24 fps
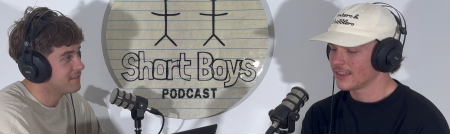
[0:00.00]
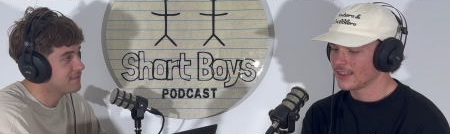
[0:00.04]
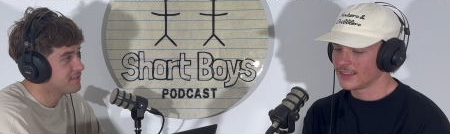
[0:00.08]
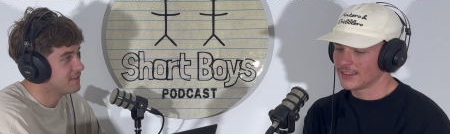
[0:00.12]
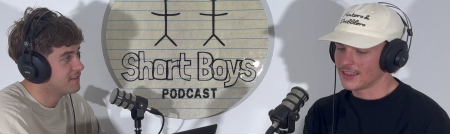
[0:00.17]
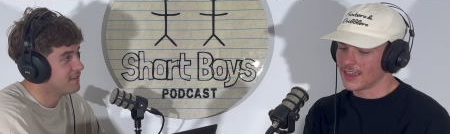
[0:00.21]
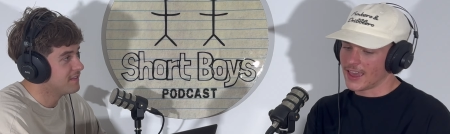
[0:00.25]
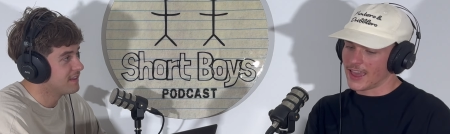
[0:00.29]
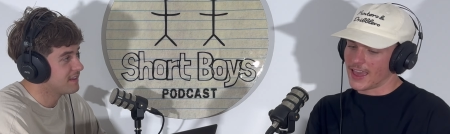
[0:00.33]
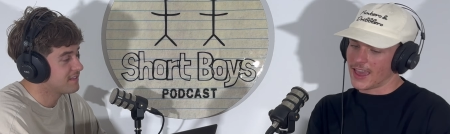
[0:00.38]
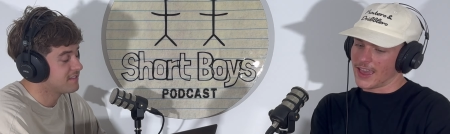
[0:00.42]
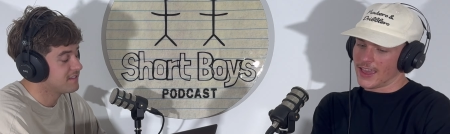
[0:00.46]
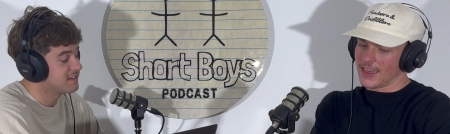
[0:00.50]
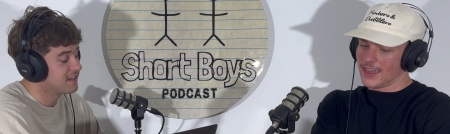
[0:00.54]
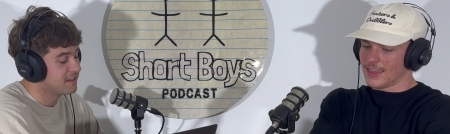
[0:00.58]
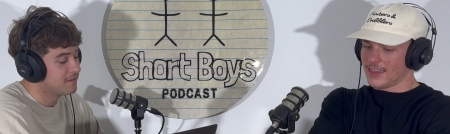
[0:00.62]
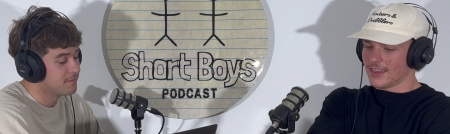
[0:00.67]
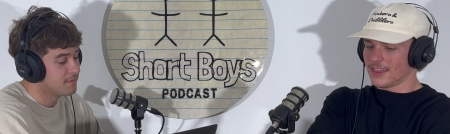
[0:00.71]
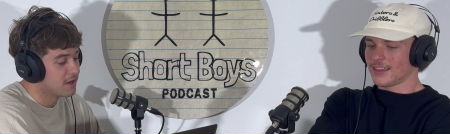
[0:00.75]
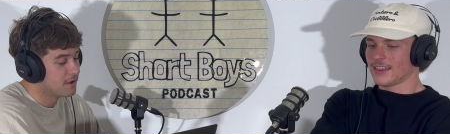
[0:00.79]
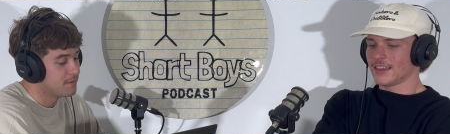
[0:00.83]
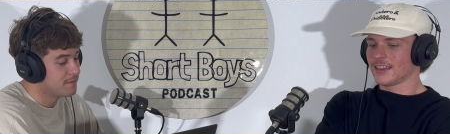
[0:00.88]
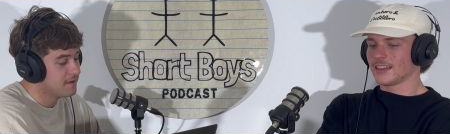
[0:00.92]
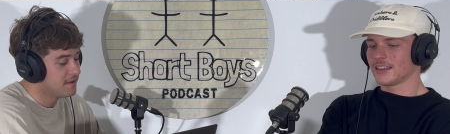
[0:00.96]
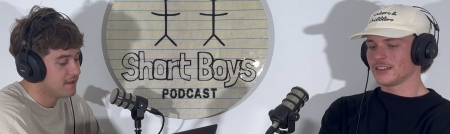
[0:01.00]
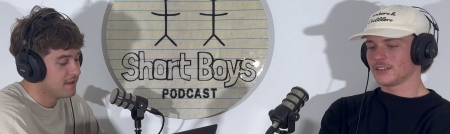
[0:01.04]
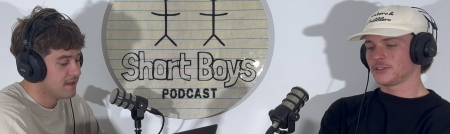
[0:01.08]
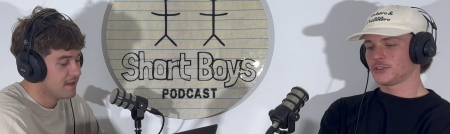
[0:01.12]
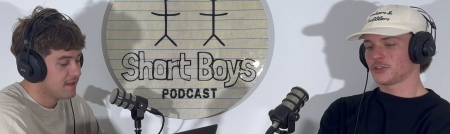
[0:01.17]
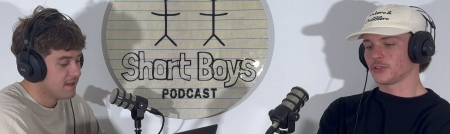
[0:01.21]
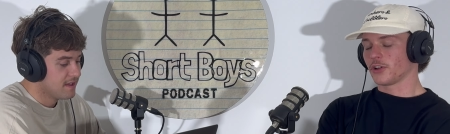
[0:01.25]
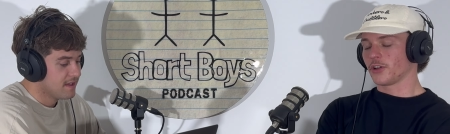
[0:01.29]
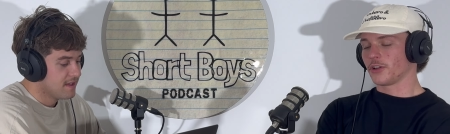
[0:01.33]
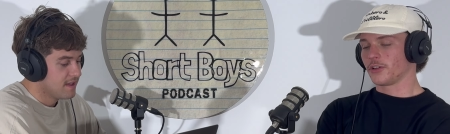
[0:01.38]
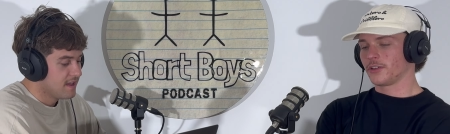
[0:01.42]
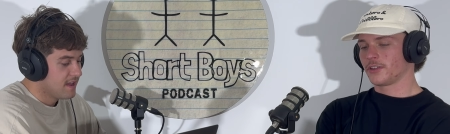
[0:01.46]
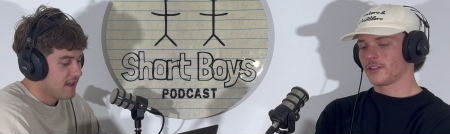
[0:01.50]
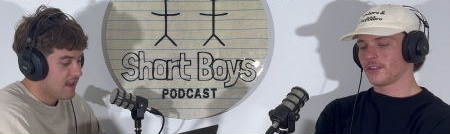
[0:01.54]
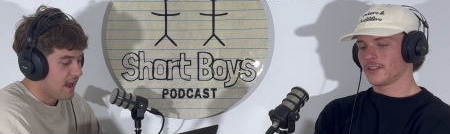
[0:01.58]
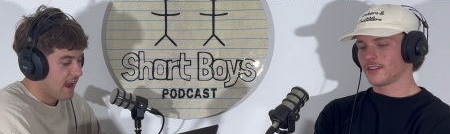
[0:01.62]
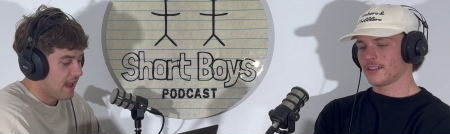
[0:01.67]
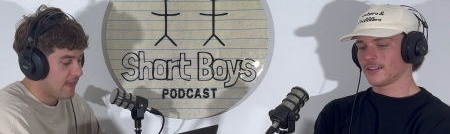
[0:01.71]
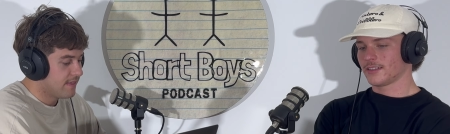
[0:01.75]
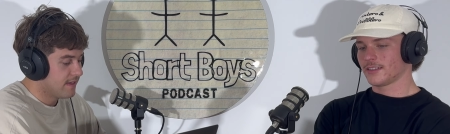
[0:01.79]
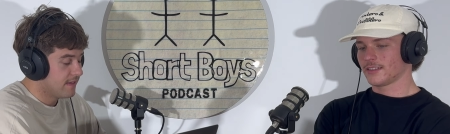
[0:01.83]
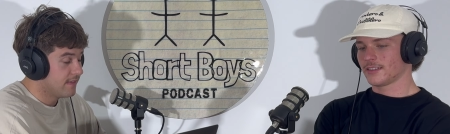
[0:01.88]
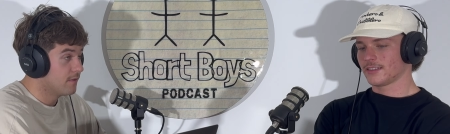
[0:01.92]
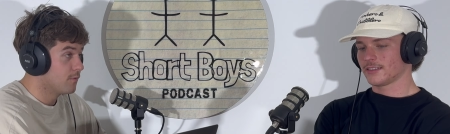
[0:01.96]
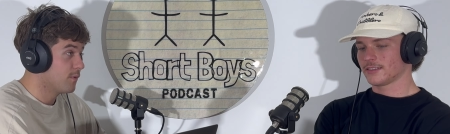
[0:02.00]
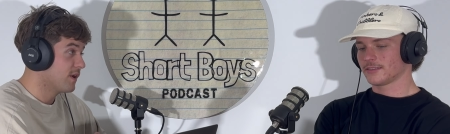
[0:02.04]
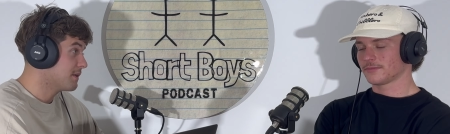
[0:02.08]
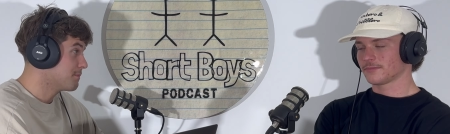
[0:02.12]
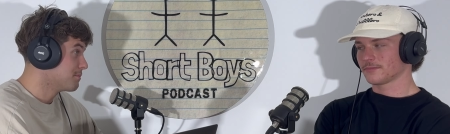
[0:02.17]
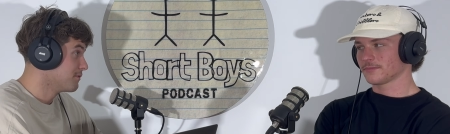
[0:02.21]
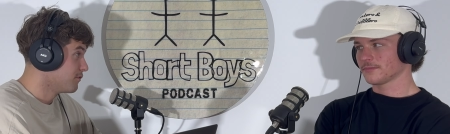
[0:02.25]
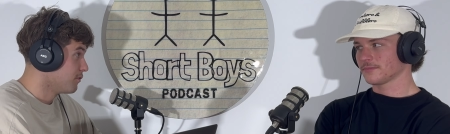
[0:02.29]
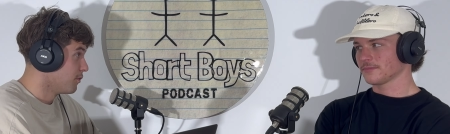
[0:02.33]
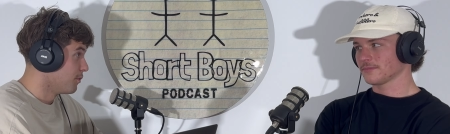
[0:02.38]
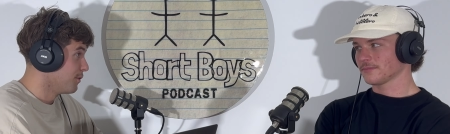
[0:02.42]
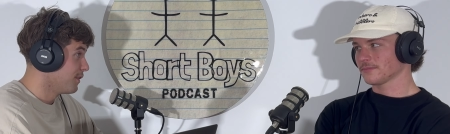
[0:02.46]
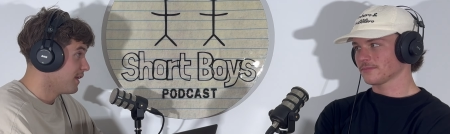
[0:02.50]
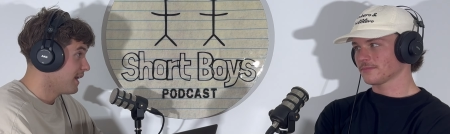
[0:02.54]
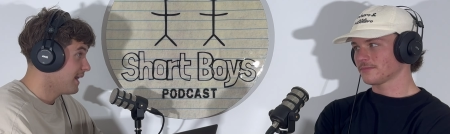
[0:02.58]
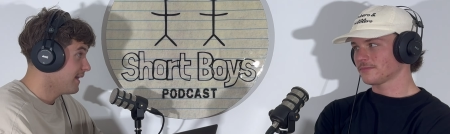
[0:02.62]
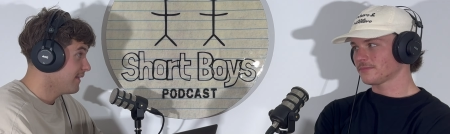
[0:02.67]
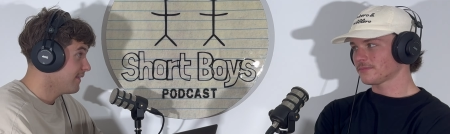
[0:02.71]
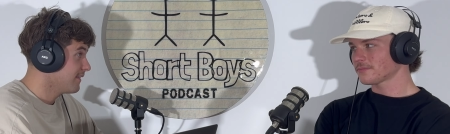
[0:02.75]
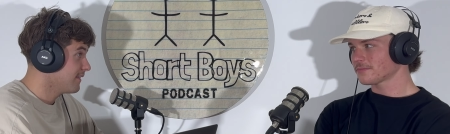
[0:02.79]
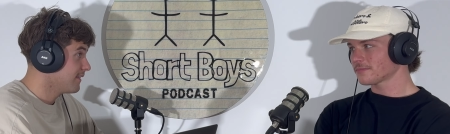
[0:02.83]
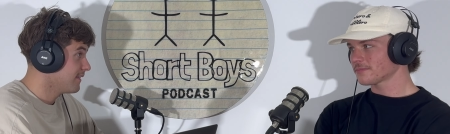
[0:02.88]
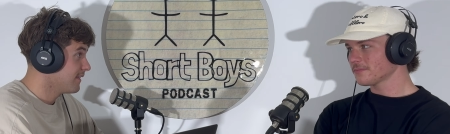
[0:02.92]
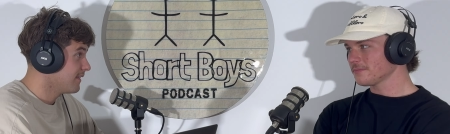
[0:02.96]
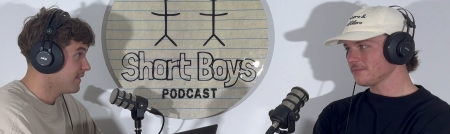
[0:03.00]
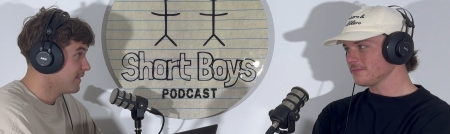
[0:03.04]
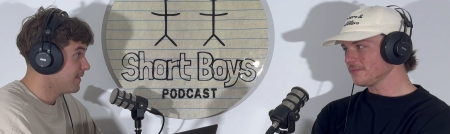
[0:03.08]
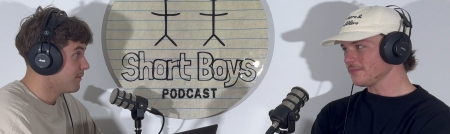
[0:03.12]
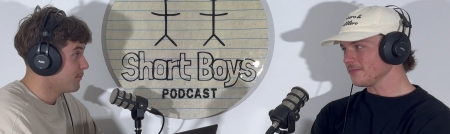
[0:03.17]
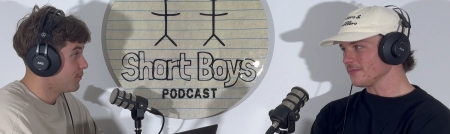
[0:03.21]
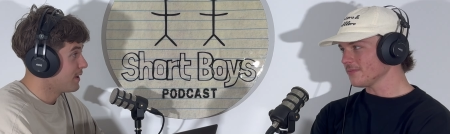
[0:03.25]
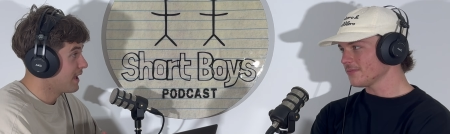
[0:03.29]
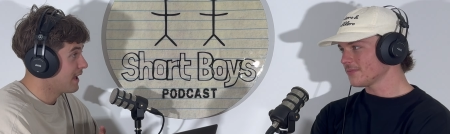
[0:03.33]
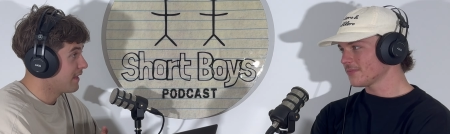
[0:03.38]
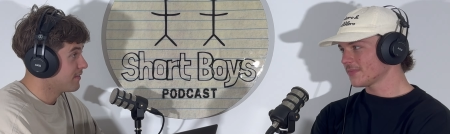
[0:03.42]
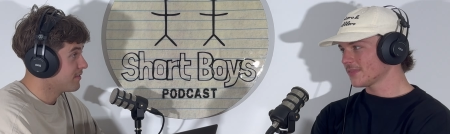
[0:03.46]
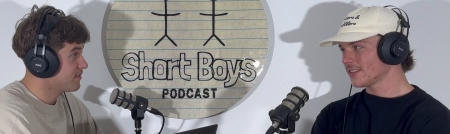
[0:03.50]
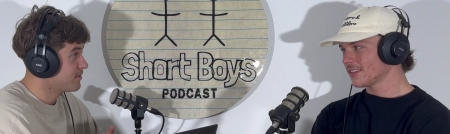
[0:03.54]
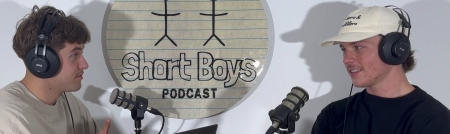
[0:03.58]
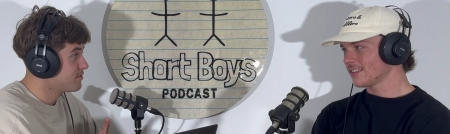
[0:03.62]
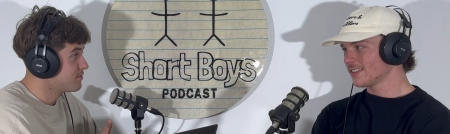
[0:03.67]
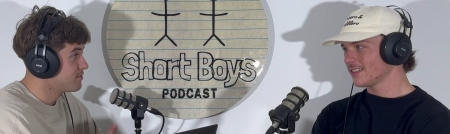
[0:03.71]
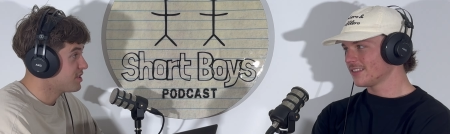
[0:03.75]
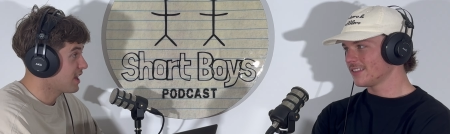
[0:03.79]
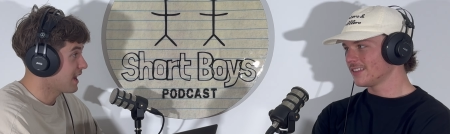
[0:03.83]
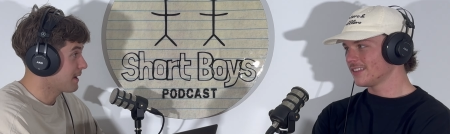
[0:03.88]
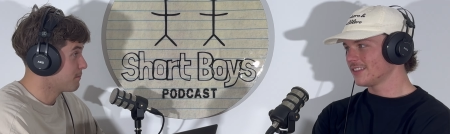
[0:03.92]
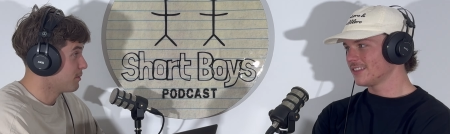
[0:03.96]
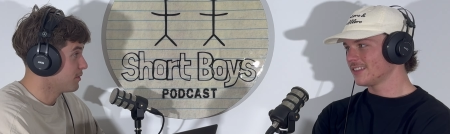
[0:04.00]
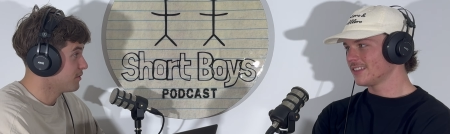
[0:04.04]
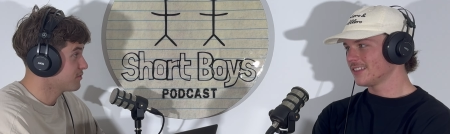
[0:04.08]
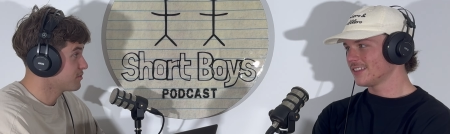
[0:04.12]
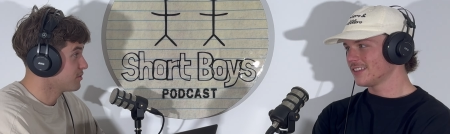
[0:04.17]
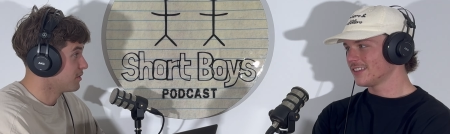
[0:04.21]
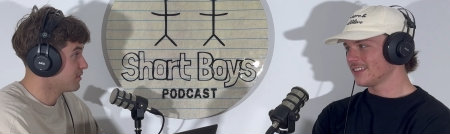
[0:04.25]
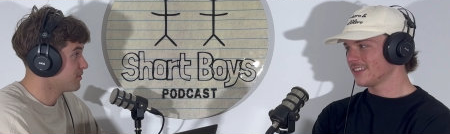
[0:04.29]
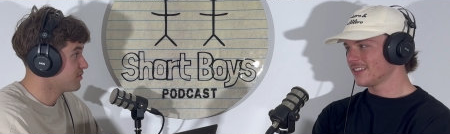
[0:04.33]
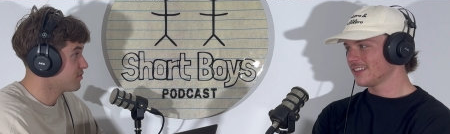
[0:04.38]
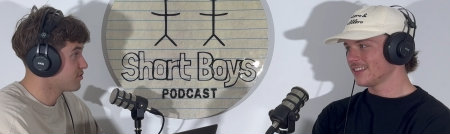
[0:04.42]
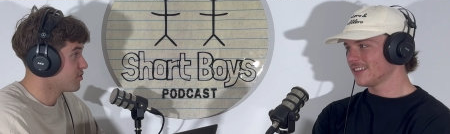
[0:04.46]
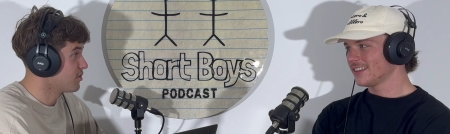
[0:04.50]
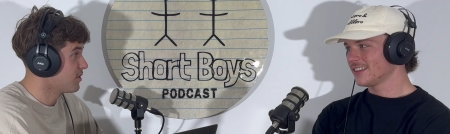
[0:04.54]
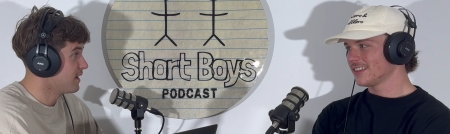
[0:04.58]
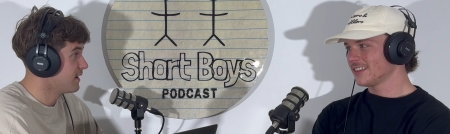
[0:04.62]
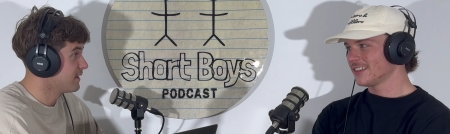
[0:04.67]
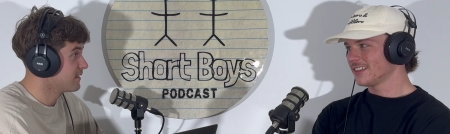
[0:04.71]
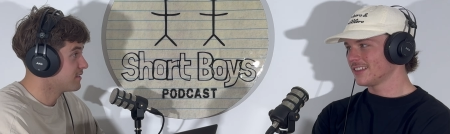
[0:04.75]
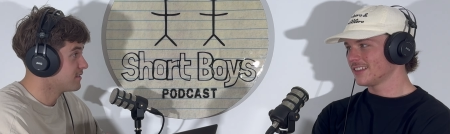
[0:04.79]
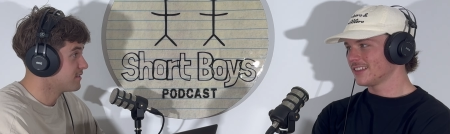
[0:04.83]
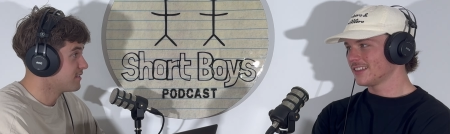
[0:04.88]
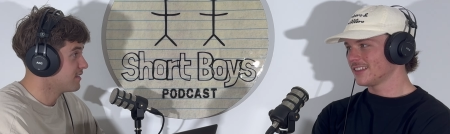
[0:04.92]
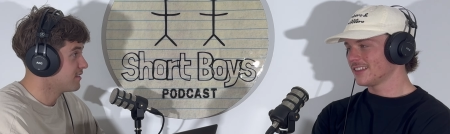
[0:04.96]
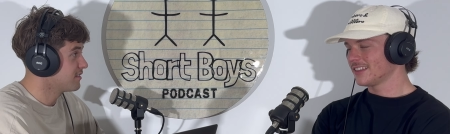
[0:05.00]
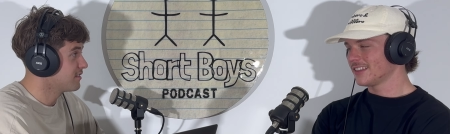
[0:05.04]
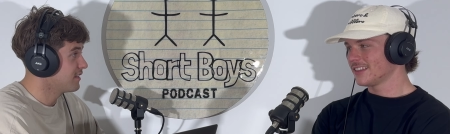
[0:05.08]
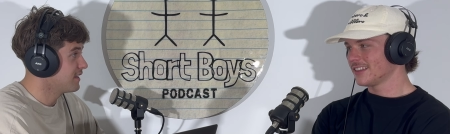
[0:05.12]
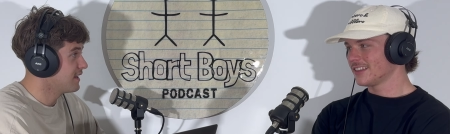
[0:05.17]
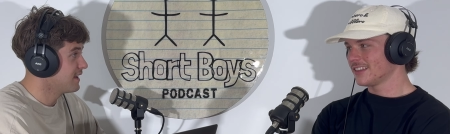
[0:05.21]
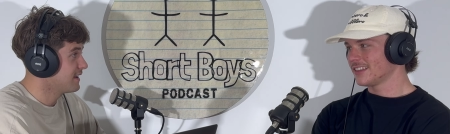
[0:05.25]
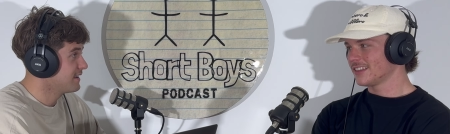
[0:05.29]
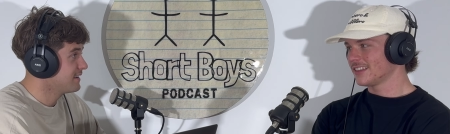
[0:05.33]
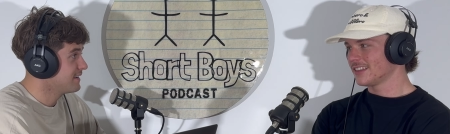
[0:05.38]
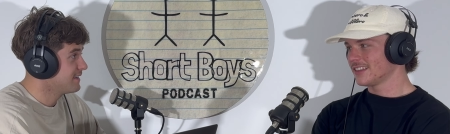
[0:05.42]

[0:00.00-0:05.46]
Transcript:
Speaker 1: so yeah. that's another moment. True. And then the week before that, we had Jack Bostock's try disallowed.